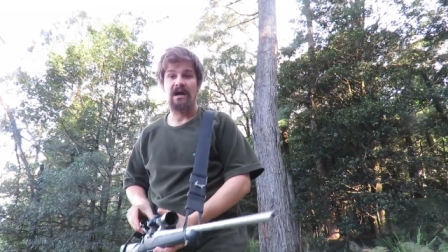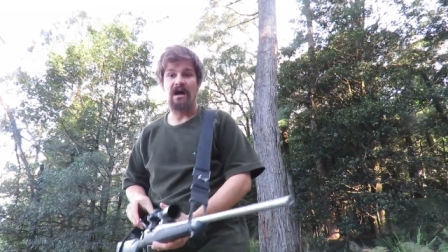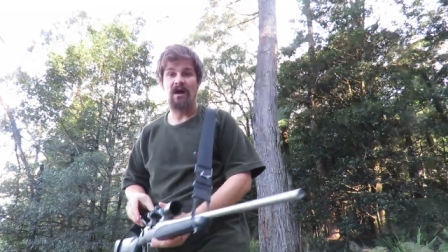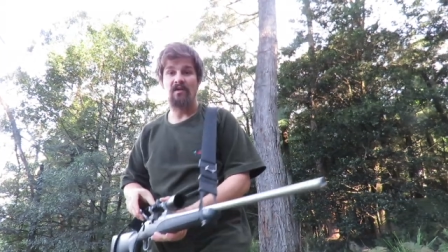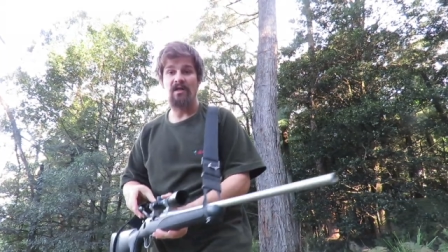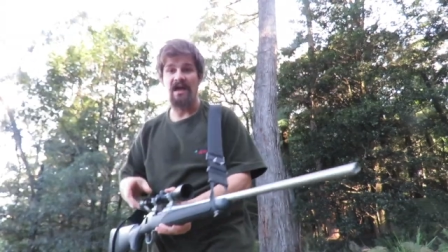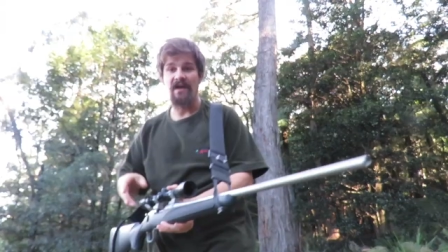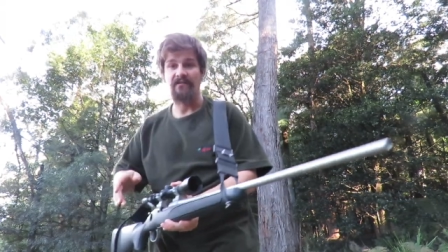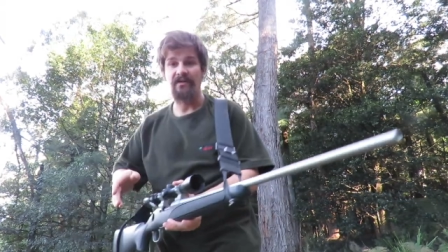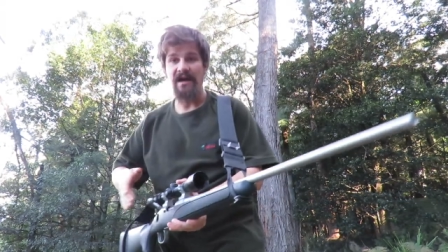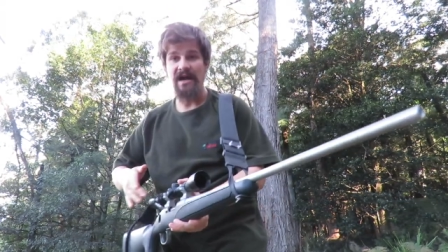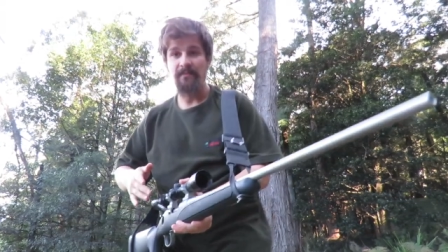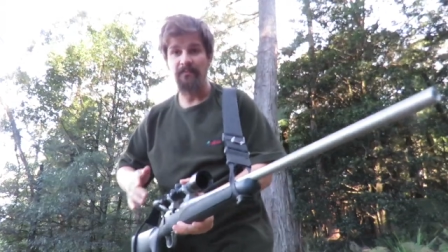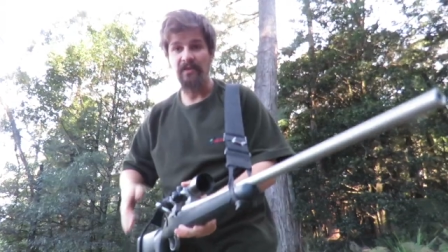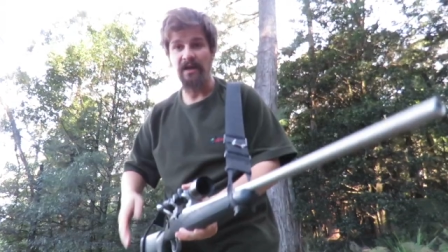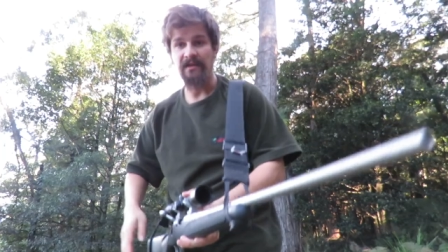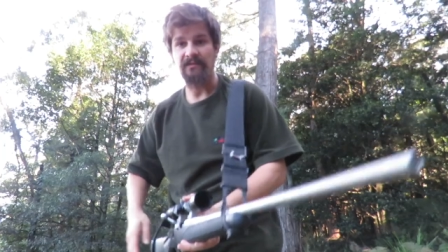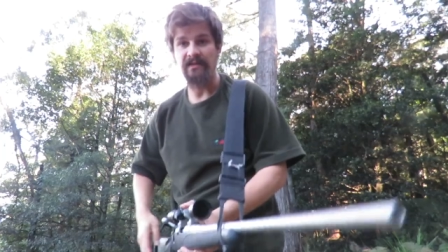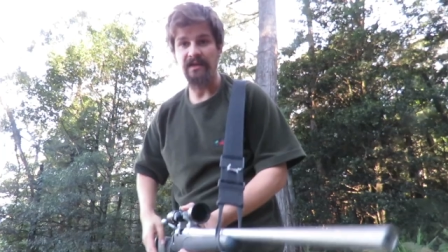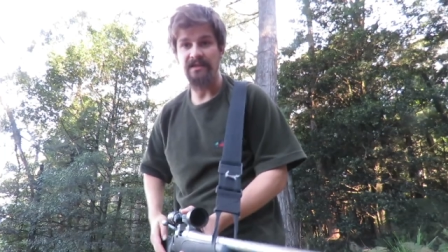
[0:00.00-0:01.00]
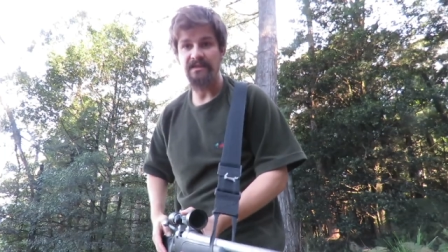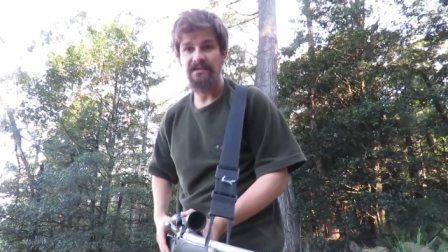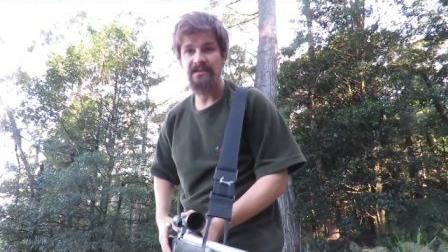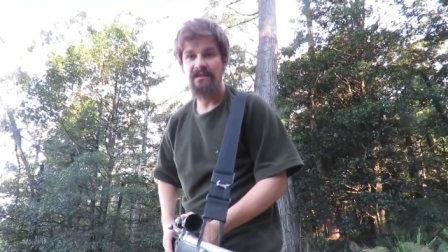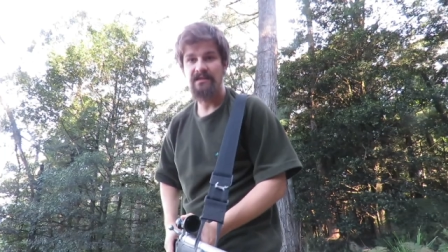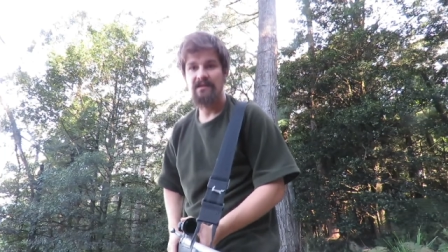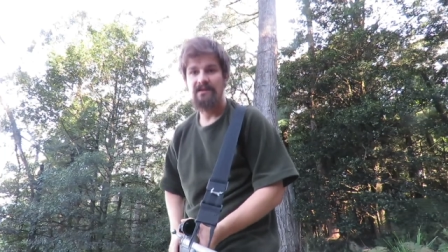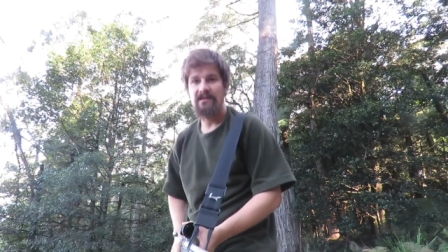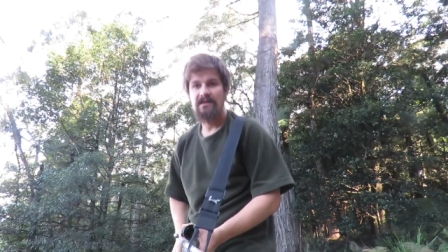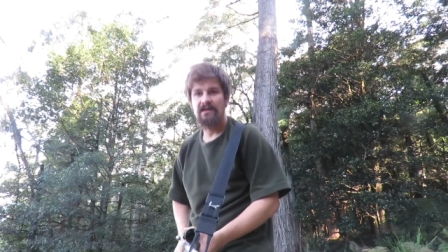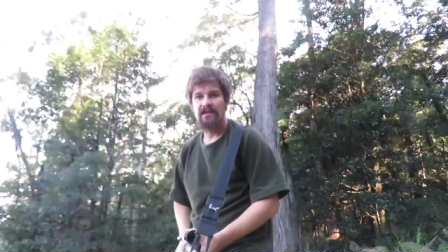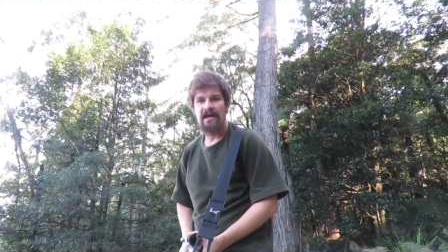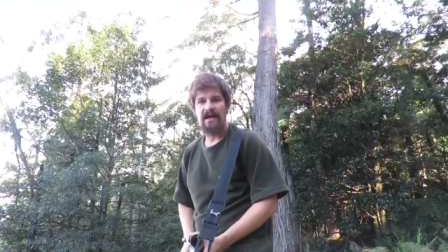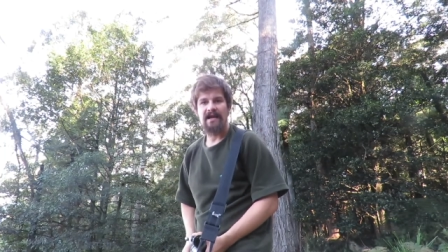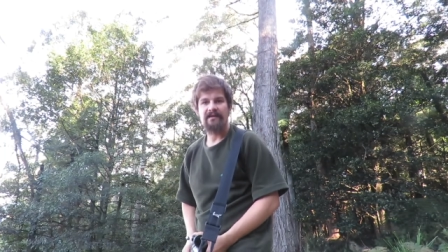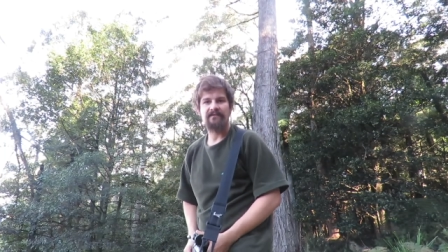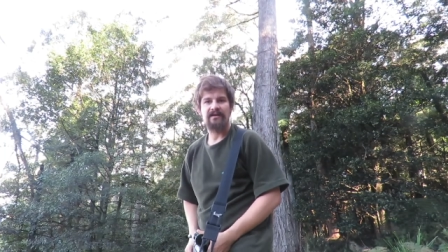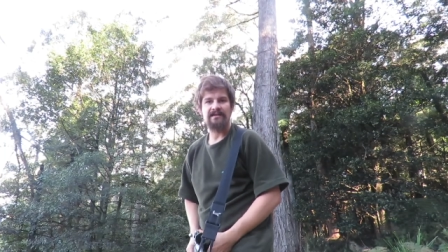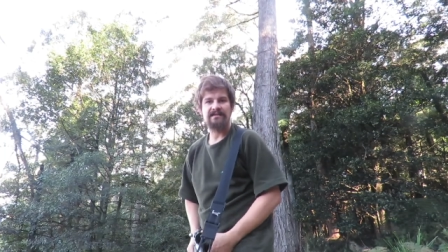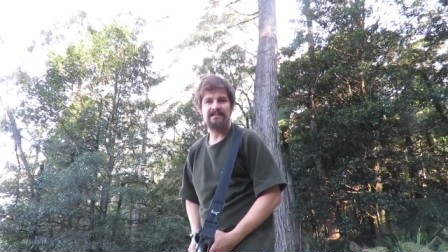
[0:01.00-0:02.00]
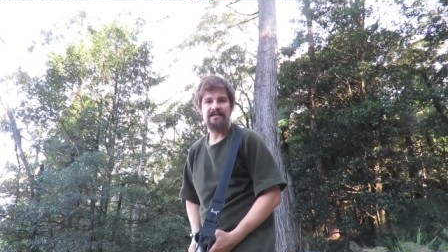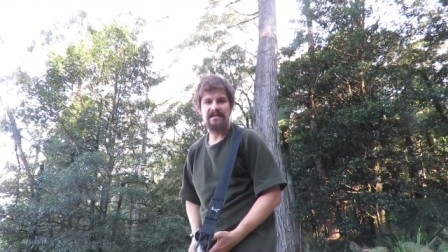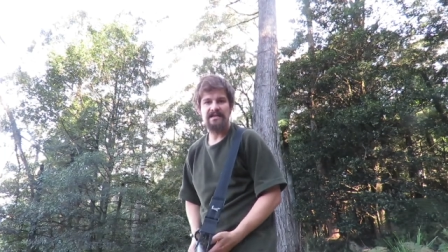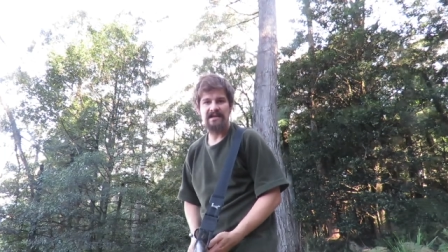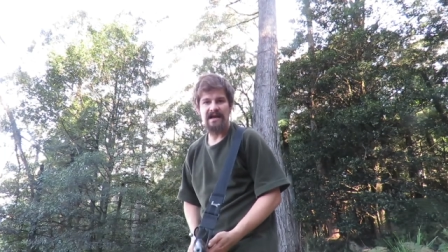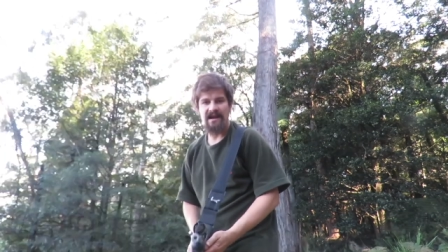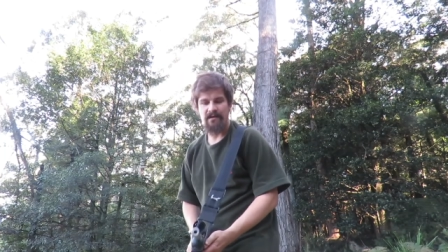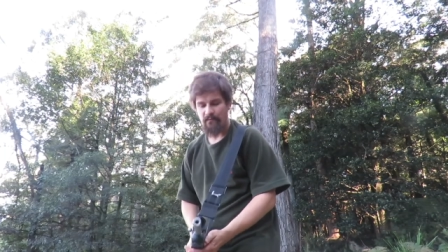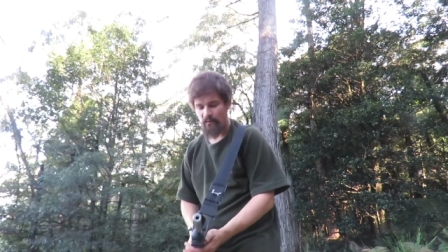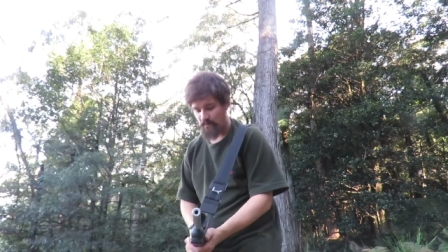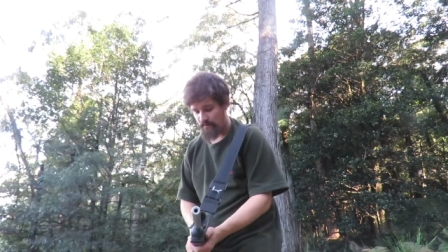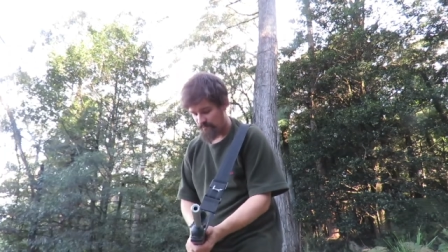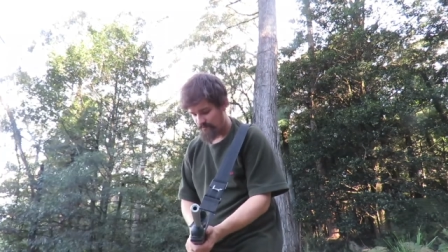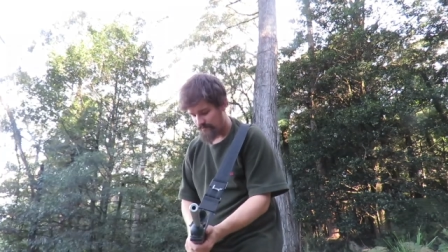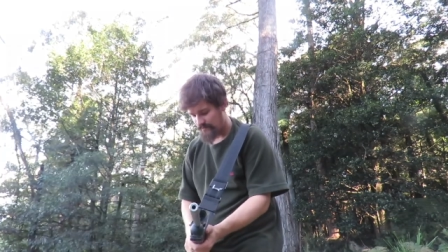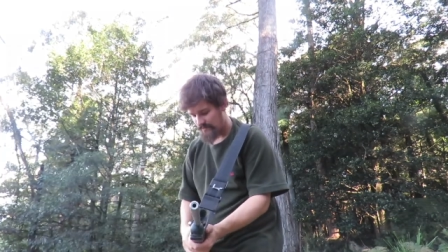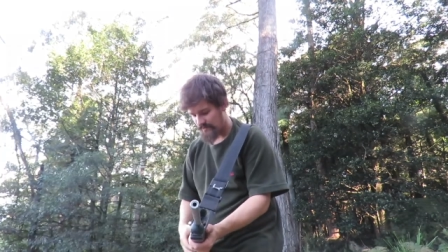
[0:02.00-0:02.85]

I'll have it up like this, and if I see an animal,